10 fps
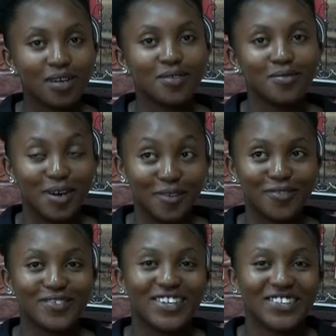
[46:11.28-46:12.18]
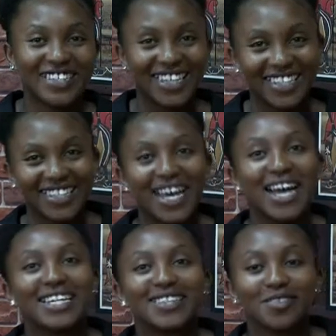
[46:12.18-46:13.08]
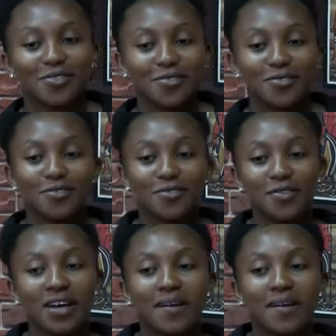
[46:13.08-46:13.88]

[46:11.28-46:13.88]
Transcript: Wow. Okay. So